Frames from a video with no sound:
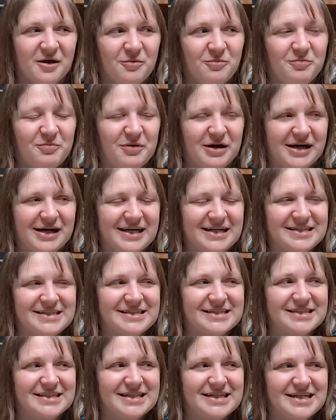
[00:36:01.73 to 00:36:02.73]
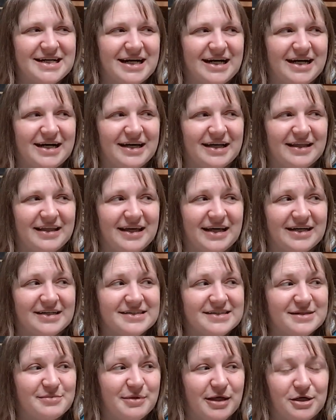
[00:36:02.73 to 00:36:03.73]
But they
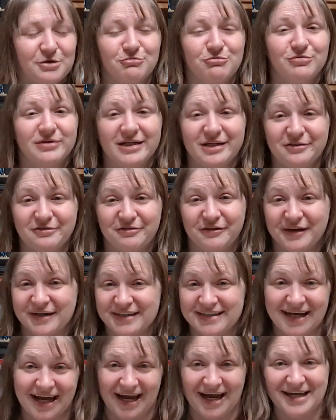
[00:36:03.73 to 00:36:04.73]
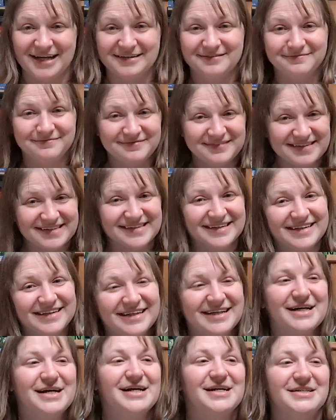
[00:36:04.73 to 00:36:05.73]
seem like really fun games.
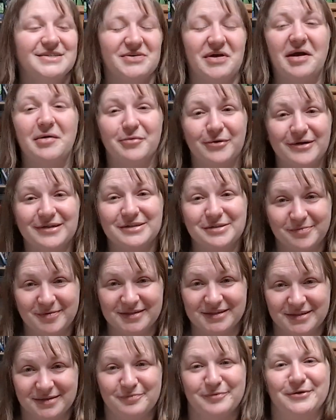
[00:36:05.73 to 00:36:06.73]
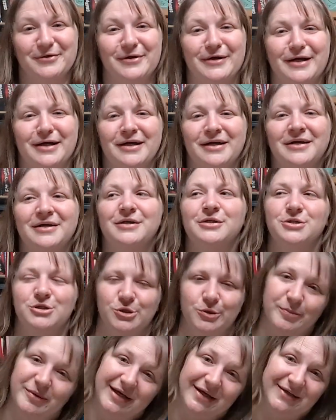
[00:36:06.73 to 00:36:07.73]
So I'm going to build a computer
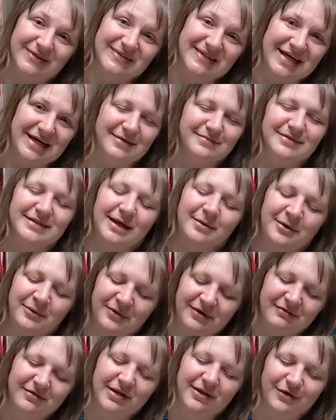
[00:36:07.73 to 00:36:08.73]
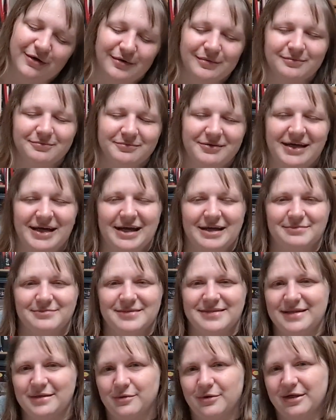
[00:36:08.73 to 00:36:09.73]
to play those games. I mean, we have other
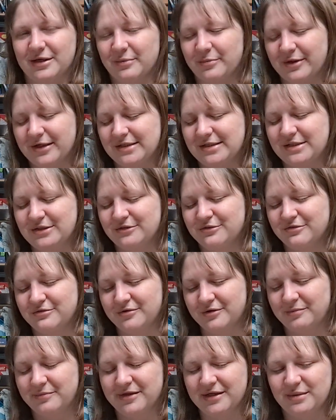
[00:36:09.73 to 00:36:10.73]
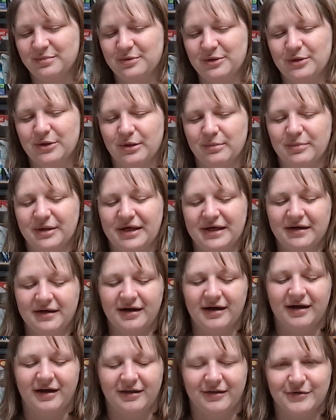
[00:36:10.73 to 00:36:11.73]
games that we're going to play too from the computer, but
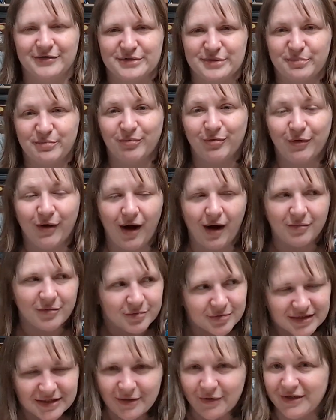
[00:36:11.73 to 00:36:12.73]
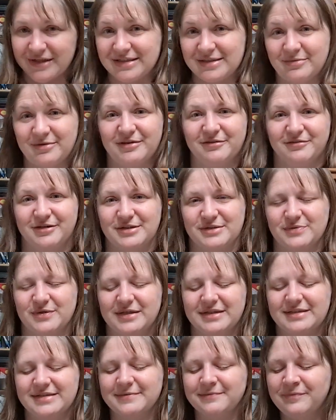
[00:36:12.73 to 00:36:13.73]
those are probably going to be the first
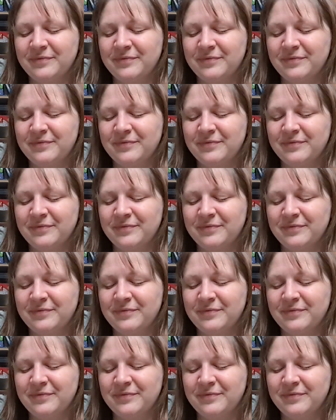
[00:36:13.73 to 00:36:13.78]
ones.